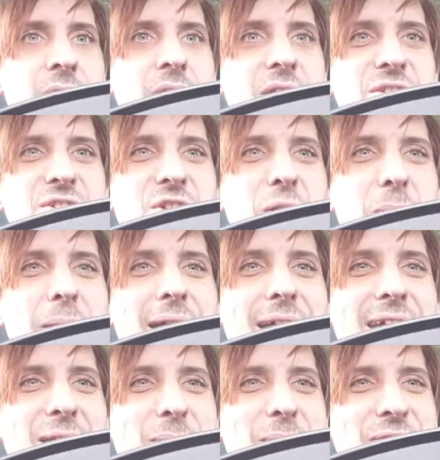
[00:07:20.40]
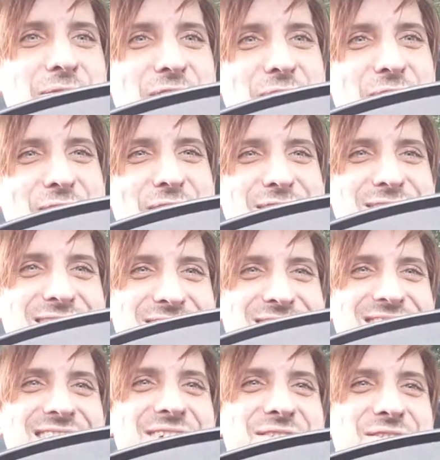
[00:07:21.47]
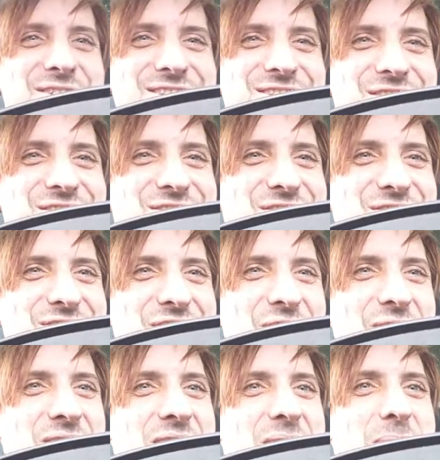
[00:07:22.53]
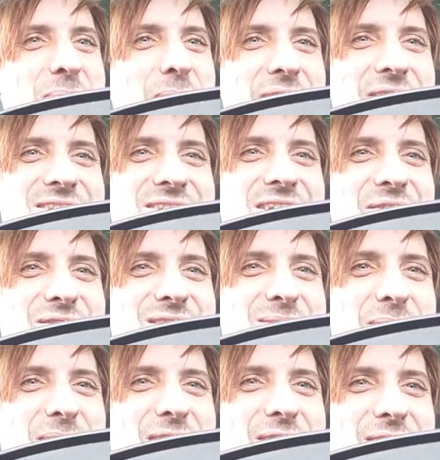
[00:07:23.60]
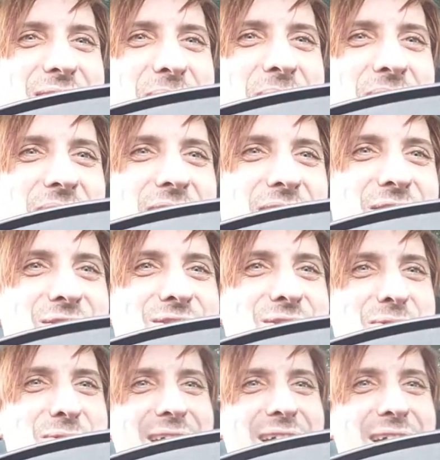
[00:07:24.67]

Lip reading: Stop hating on my favourite IT series surgeons, you dolt. Buy yourself a speaker amp, and you two will get